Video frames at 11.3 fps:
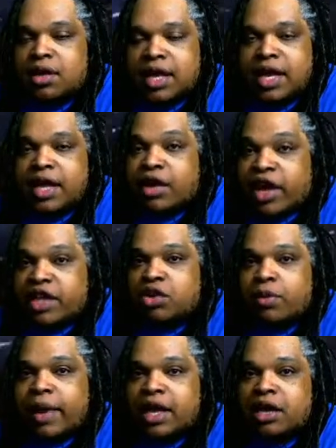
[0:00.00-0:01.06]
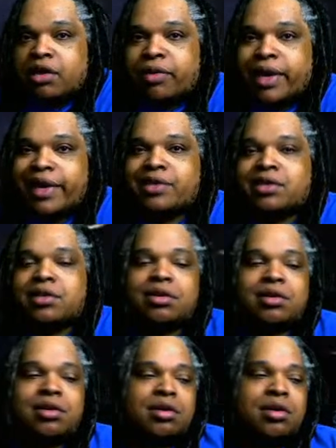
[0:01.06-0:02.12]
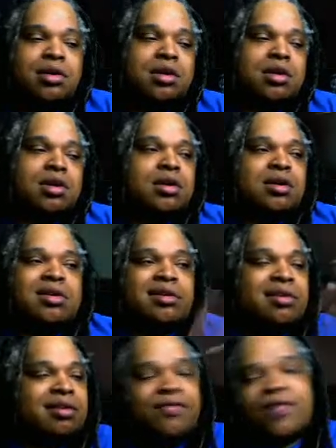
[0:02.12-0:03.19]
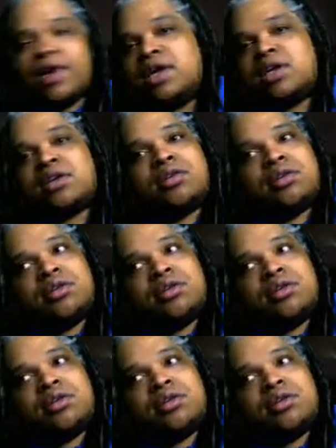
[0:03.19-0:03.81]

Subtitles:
Then he had to go back and correct. Fuck.